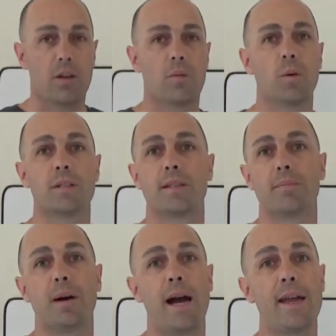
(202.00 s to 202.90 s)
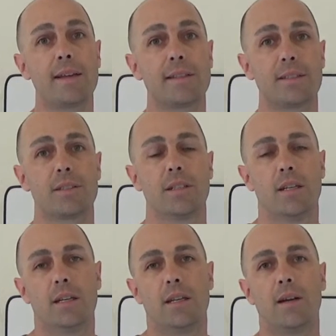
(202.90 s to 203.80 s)
Was it bias?
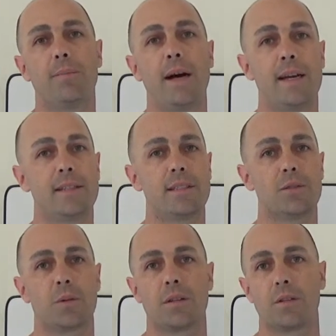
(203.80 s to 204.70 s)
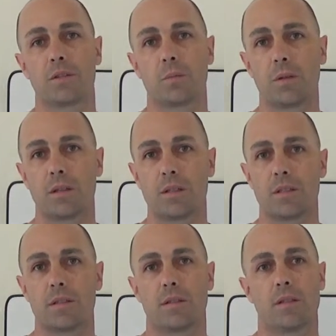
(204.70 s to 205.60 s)
Now, bias is one of those words.